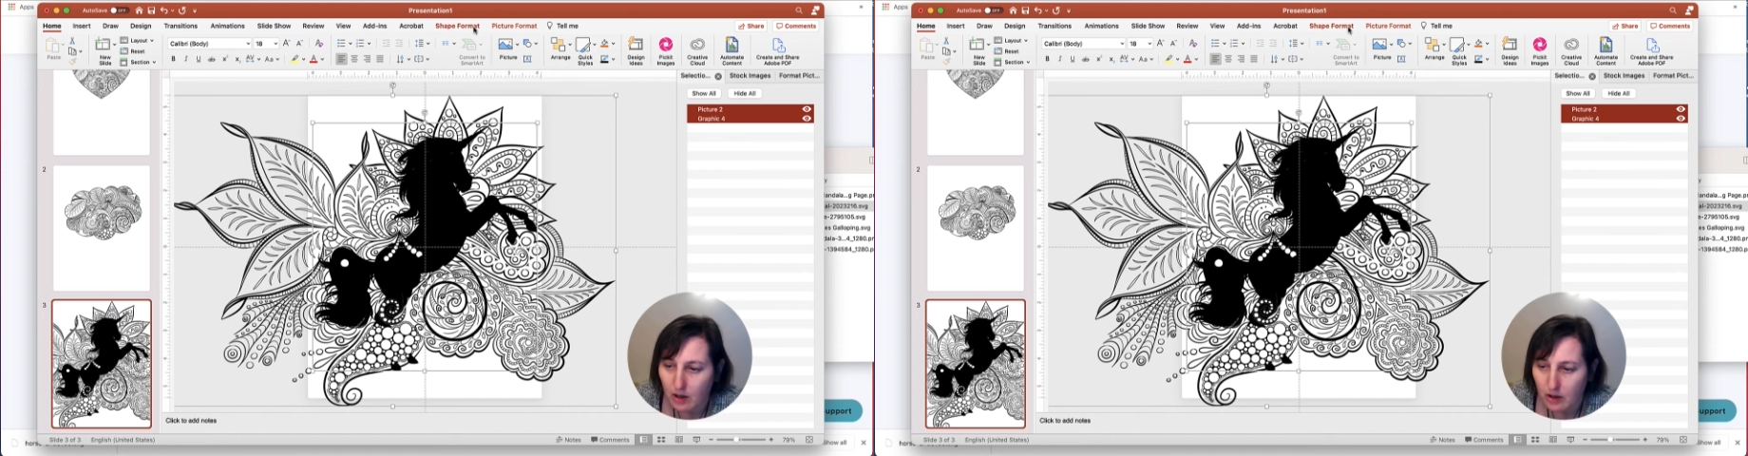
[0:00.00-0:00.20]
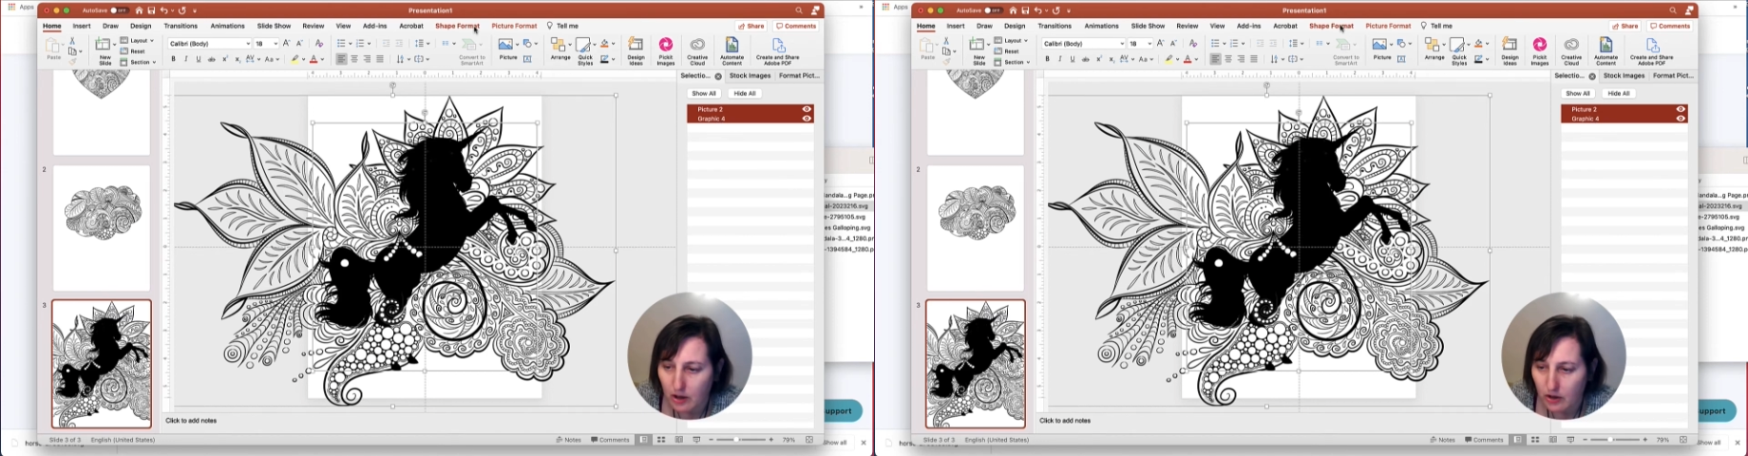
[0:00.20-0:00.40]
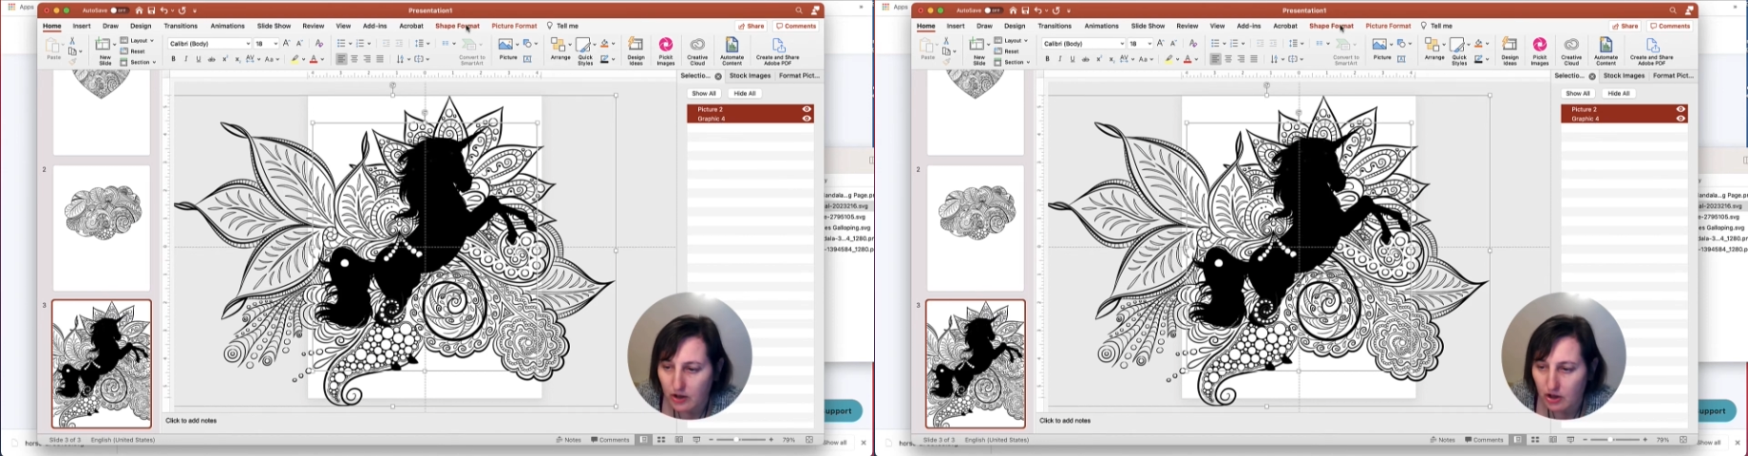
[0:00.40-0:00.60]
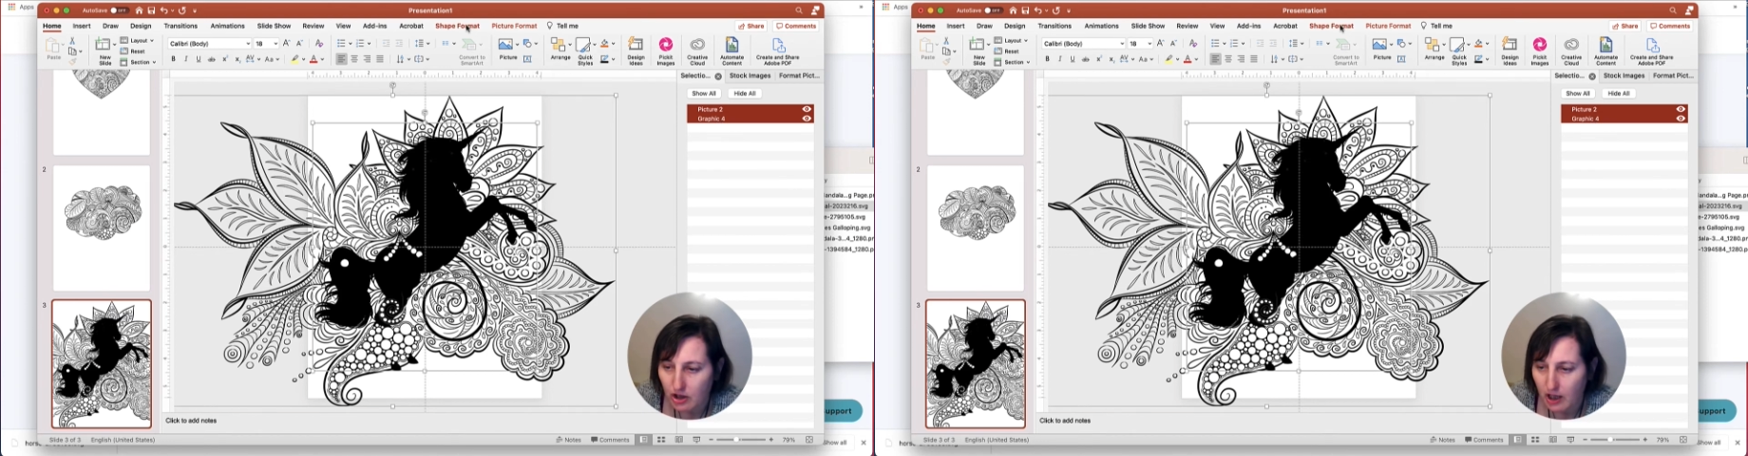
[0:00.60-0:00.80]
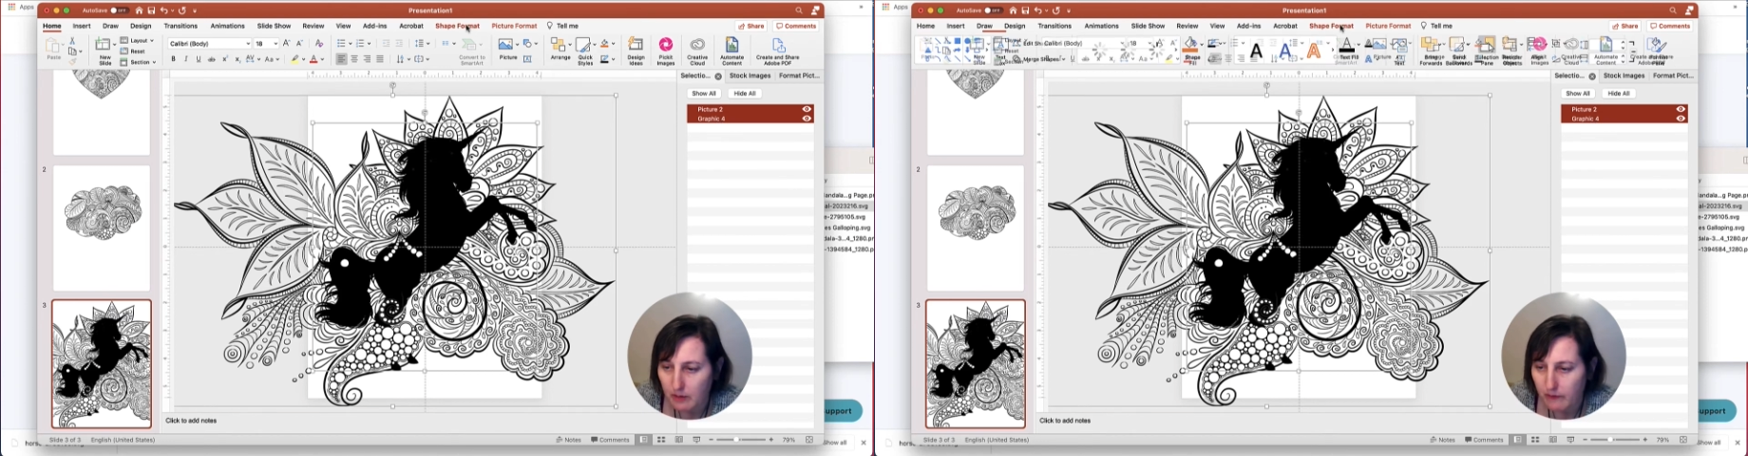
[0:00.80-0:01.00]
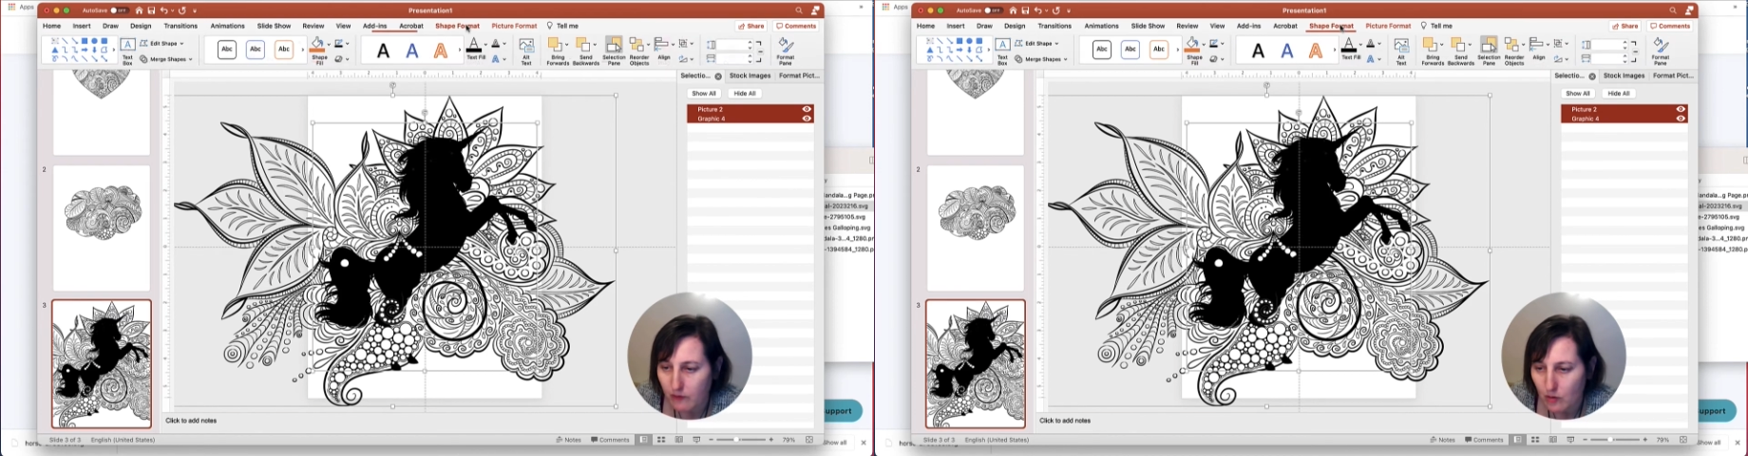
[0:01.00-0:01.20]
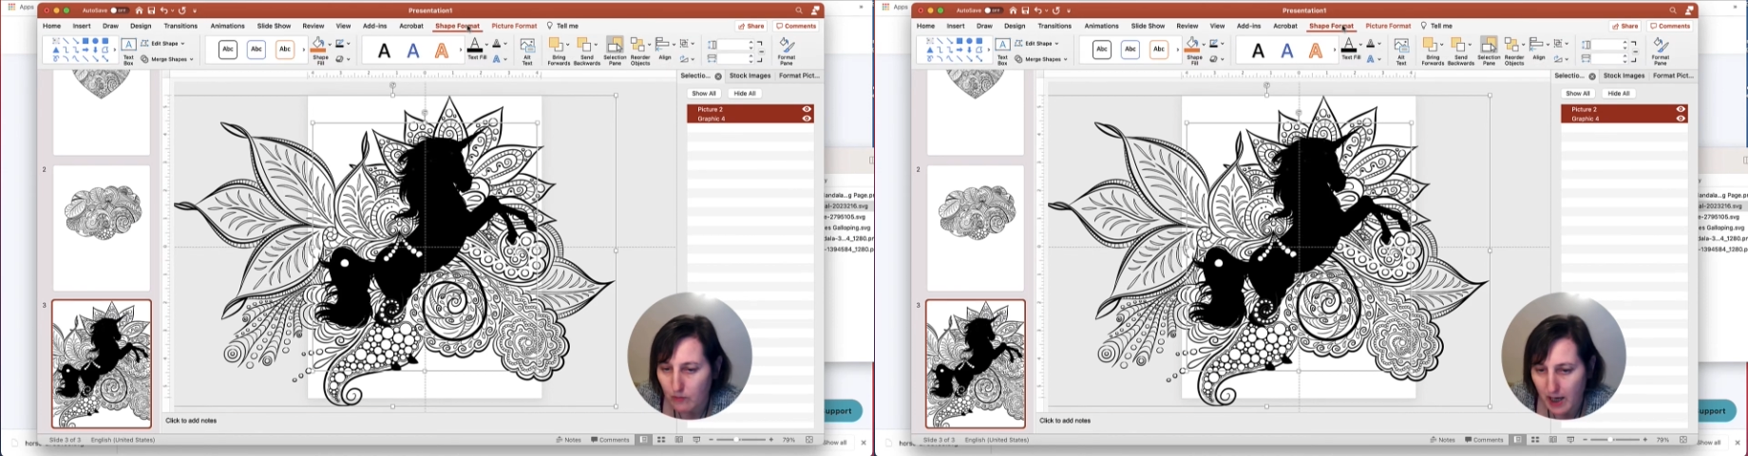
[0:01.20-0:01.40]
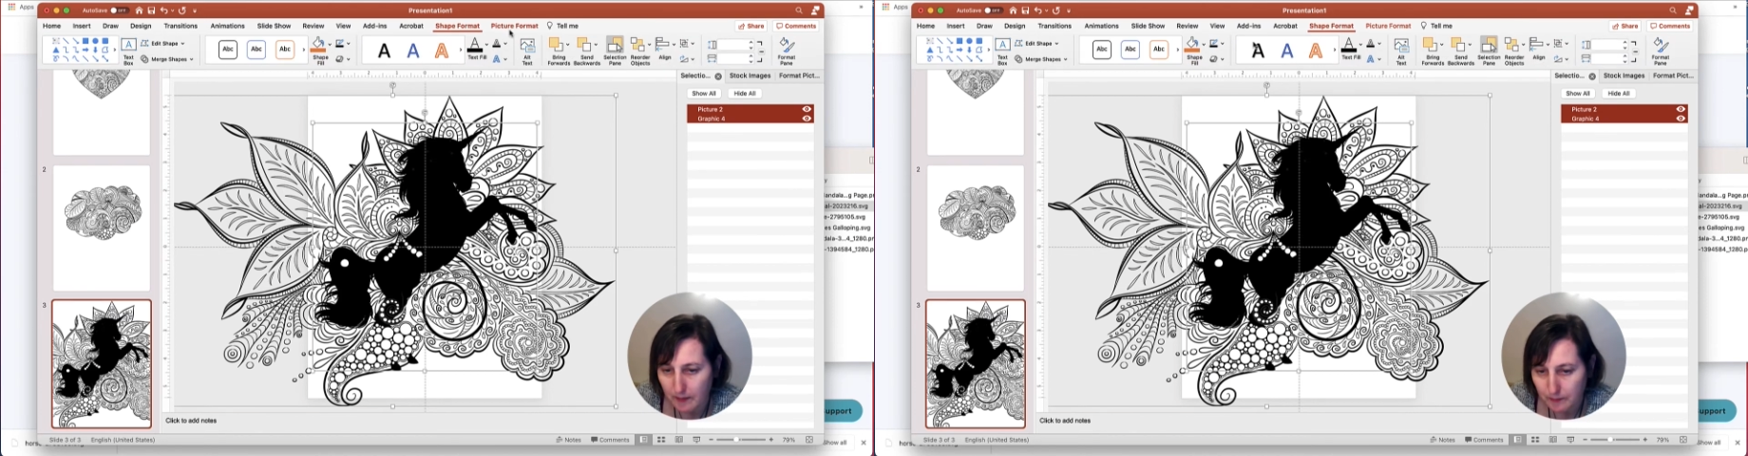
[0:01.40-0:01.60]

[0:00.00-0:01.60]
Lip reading: go to shape format,